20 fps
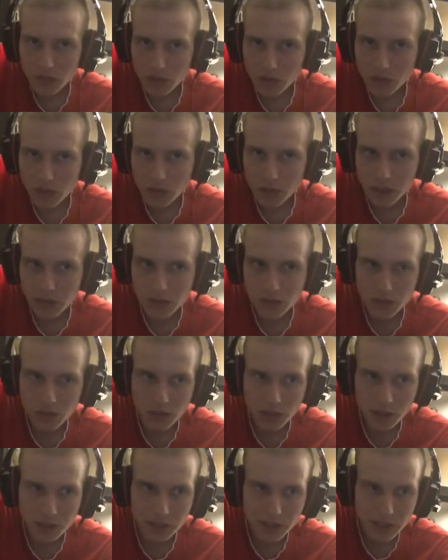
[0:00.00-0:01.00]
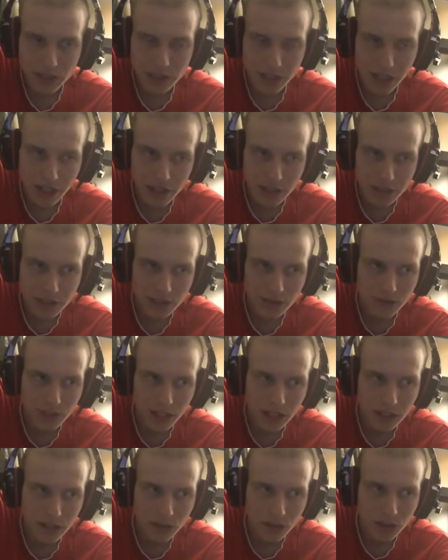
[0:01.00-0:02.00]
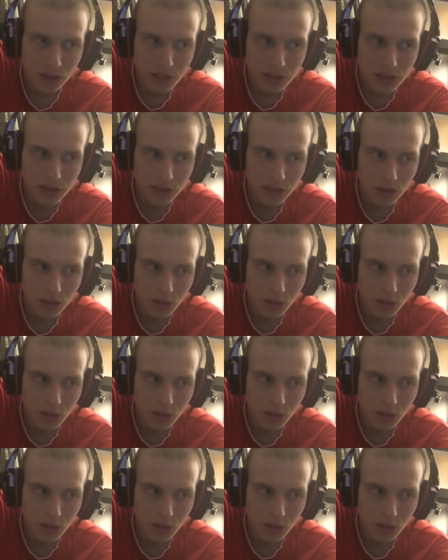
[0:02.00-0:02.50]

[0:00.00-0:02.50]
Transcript: Right, so the question is, how does it affect the rest of the league?